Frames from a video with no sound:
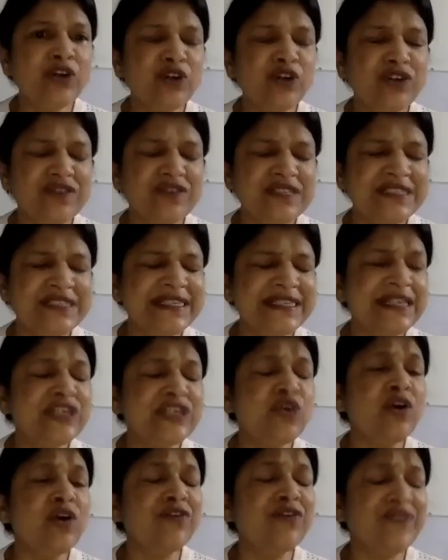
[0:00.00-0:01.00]
your university
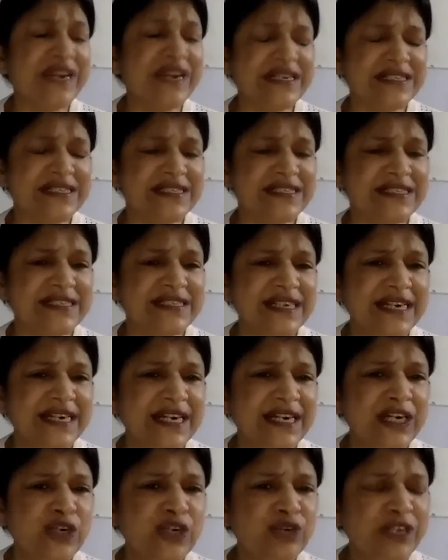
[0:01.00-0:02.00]
and your friends,
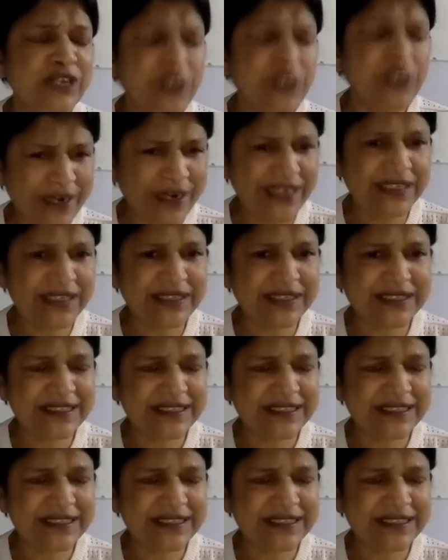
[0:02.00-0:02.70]
do they do it?